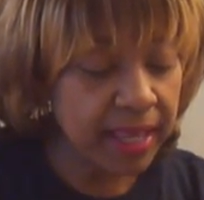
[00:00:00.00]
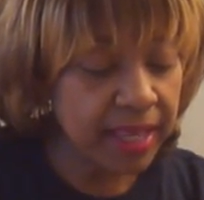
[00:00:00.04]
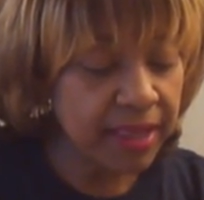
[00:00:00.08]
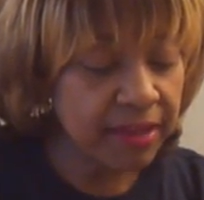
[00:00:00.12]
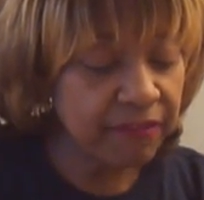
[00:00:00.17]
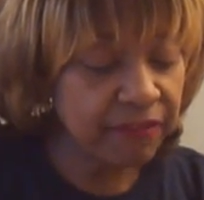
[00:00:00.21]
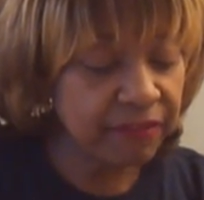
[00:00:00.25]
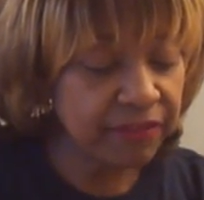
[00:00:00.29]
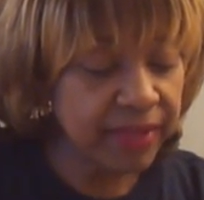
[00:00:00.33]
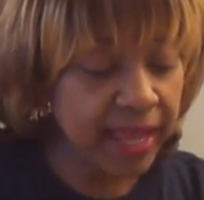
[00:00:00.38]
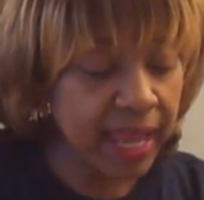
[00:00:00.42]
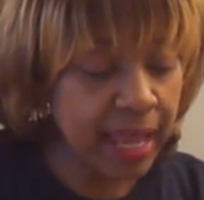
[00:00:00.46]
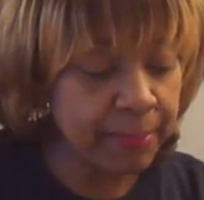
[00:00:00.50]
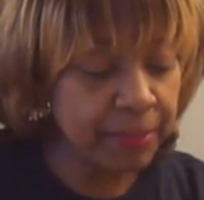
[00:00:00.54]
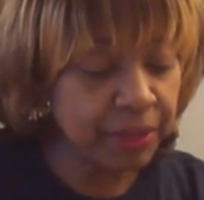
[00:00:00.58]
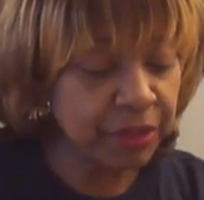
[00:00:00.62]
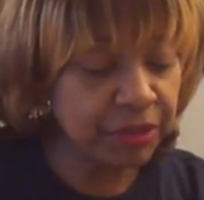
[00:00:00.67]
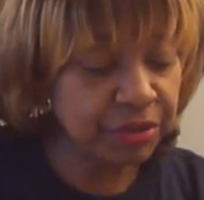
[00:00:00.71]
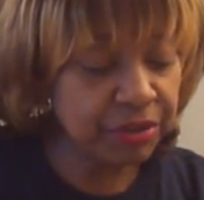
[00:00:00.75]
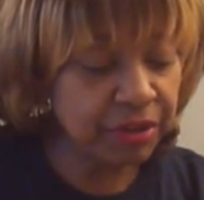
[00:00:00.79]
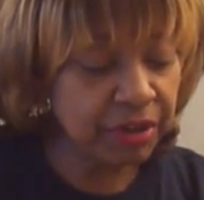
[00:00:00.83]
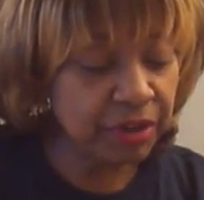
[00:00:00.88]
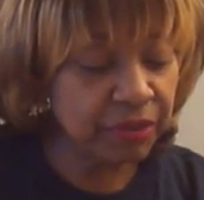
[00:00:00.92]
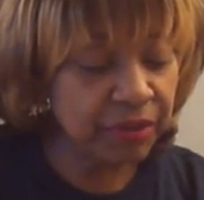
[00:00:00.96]

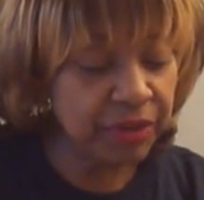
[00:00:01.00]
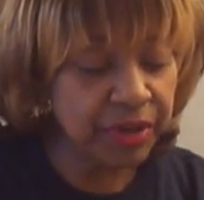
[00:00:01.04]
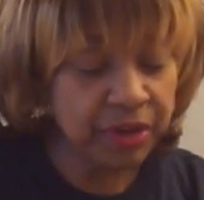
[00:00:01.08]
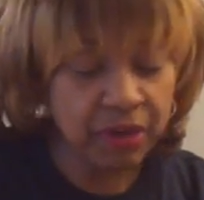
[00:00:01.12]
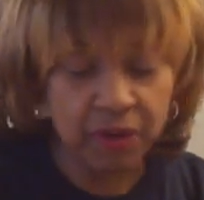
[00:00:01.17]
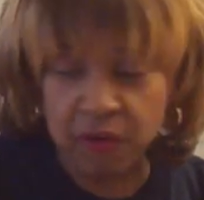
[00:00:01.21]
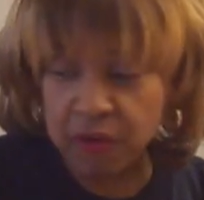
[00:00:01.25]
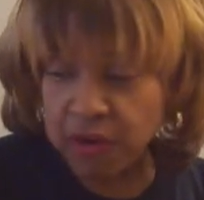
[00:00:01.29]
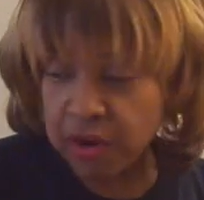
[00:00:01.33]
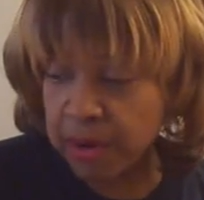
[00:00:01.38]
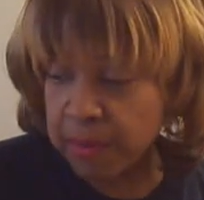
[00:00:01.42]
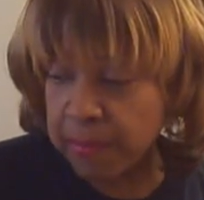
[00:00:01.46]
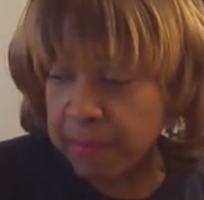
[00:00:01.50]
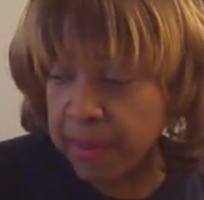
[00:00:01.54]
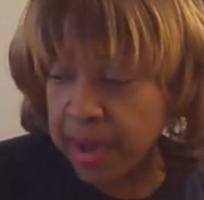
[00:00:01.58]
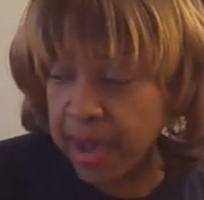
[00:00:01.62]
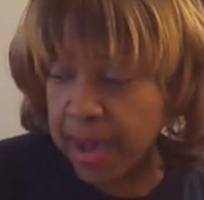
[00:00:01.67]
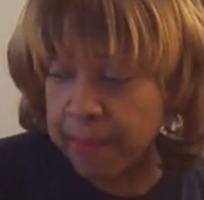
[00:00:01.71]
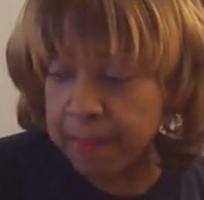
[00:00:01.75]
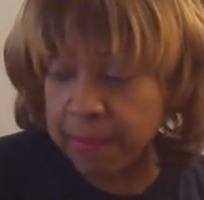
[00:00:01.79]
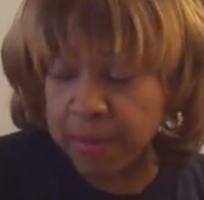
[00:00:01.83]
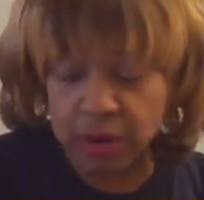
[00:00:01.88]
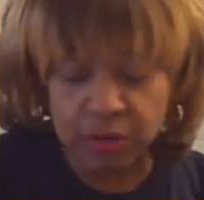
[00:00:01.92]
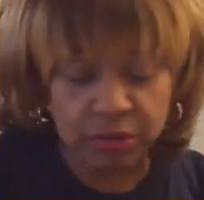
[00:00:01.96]
inflammatory or
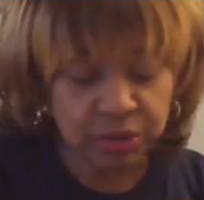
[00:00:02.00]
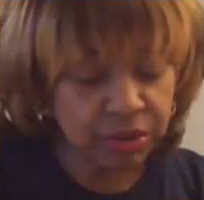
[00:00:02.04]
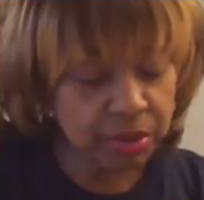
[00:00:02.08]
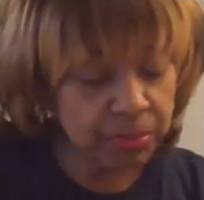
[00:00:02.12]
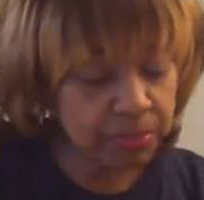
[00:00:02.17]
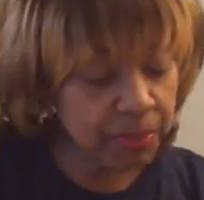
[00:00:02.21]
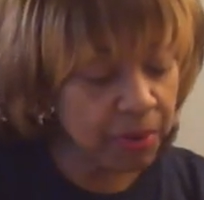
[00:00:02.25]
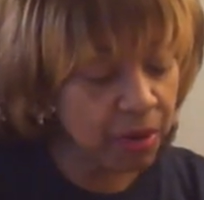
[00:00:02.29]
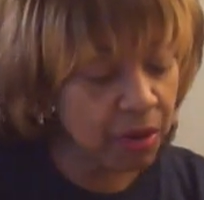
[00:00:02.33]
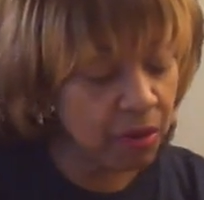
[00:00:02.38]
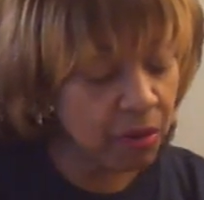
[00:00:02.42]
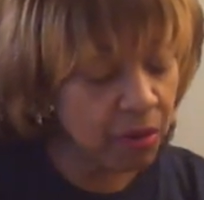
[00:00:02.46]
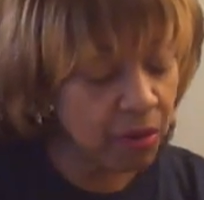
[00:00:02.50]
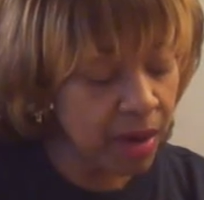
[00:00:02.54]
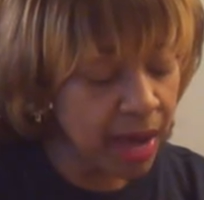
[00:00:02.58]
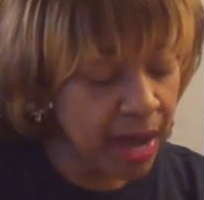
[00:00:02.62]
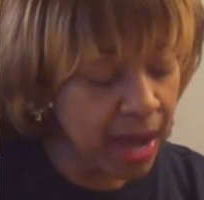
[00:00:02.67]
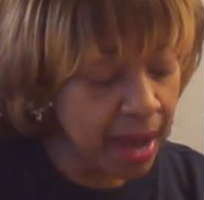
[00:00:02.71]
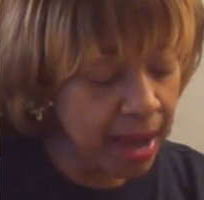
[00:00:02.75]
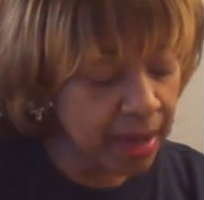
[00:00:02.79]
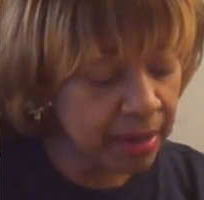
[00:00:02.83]
multiple